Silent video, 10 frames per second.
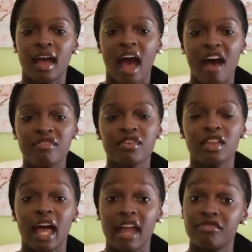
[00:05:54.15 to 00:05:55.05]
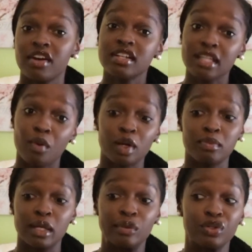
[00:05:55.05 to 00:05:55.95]
I feel like first I want to
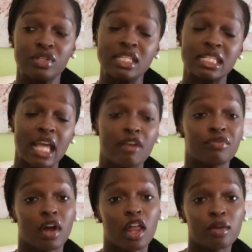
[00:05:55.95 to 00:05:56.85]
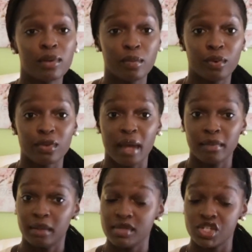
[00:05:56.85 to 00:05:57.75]
be able to do the same for other people that
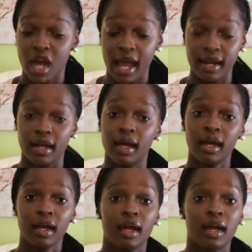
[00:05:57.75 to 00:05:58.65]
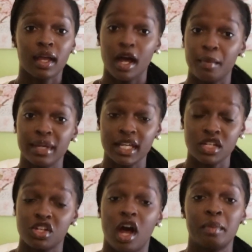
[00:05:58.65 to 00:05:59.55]
may be trying to come and get a
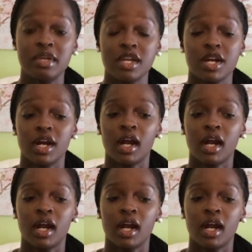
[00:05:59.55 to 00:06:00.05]
job here,